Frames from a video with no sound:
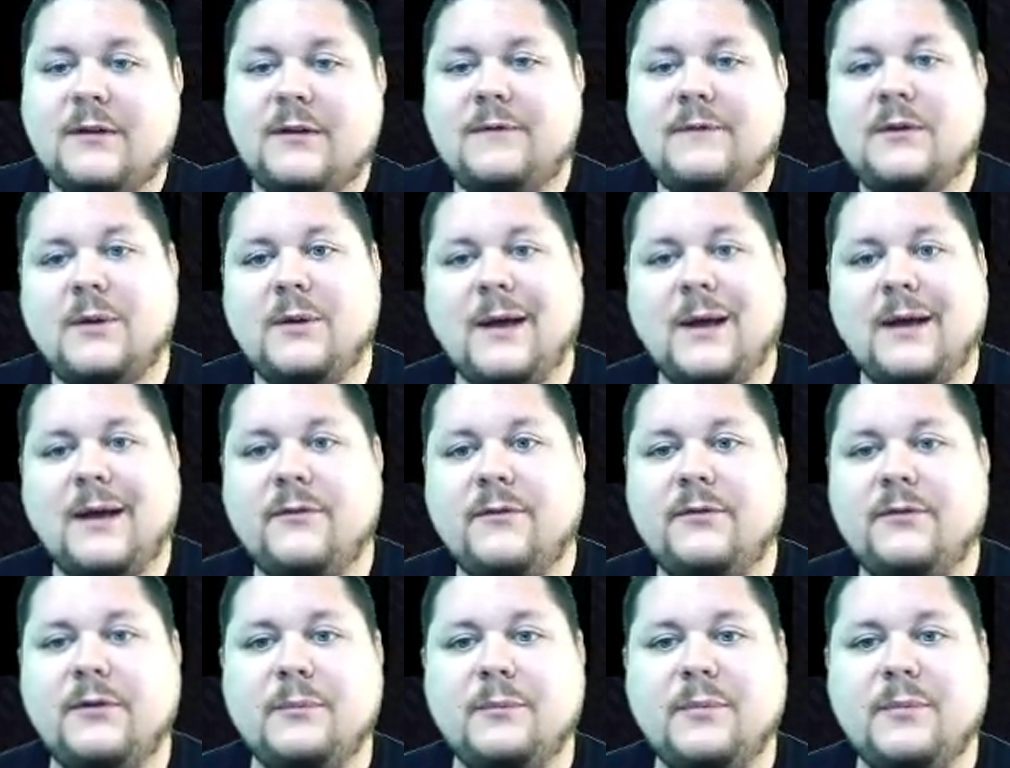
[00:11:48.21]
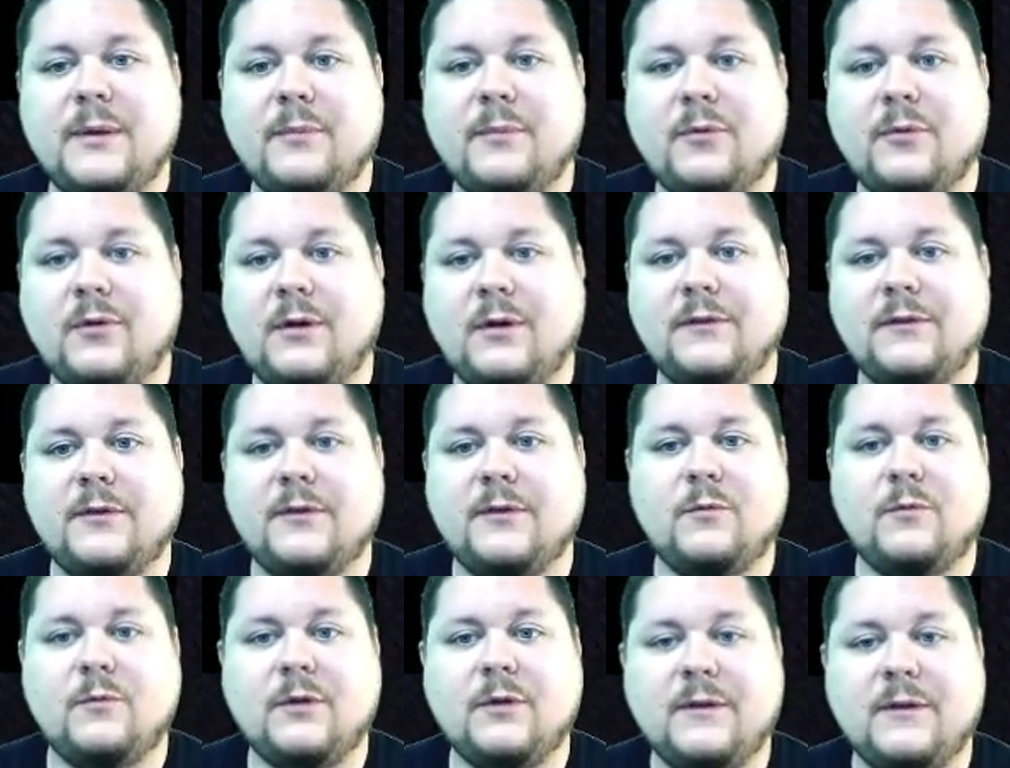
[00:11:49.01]
if you have some people on
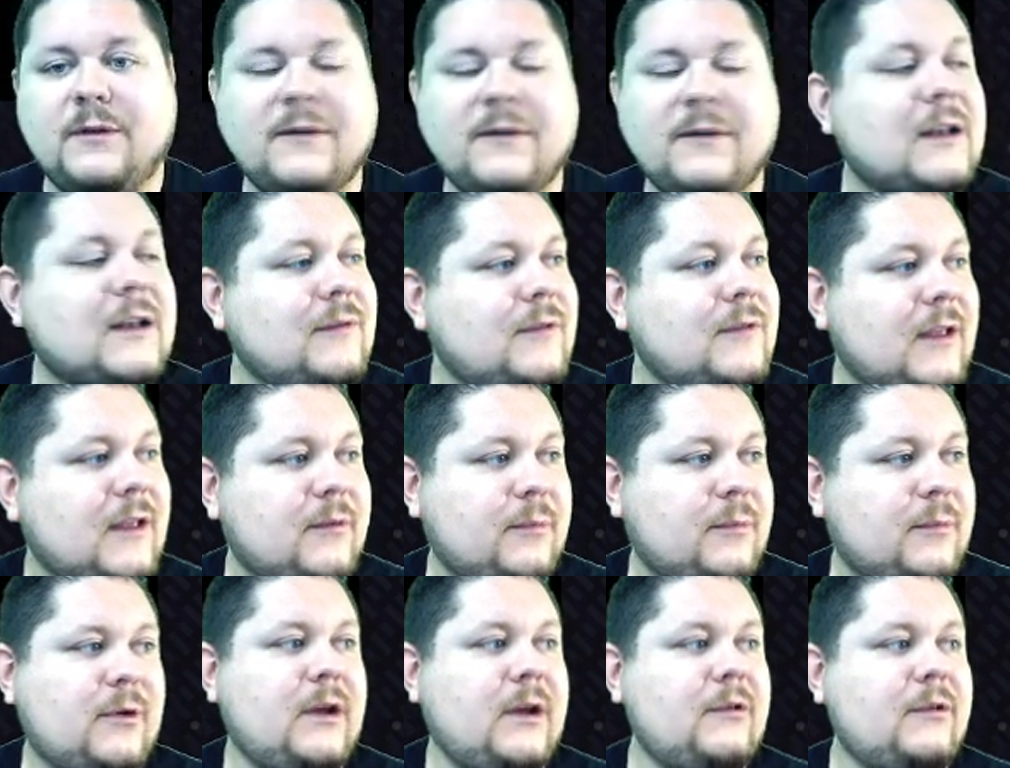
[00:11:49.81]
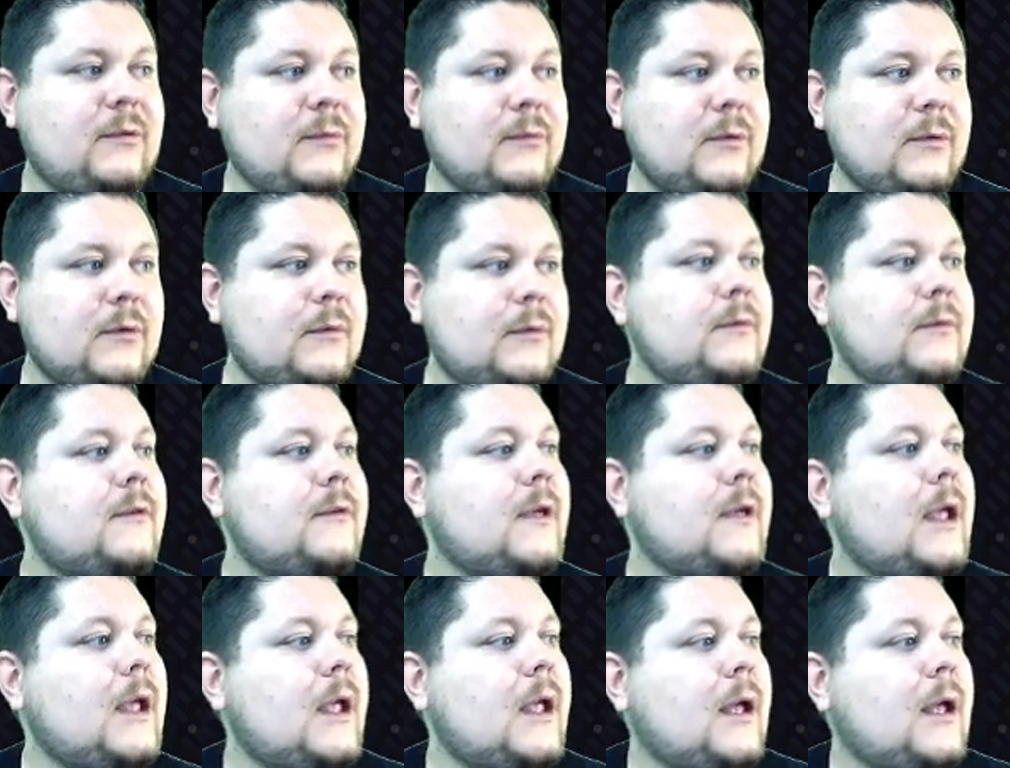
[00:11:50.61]
some really effective desperation runes.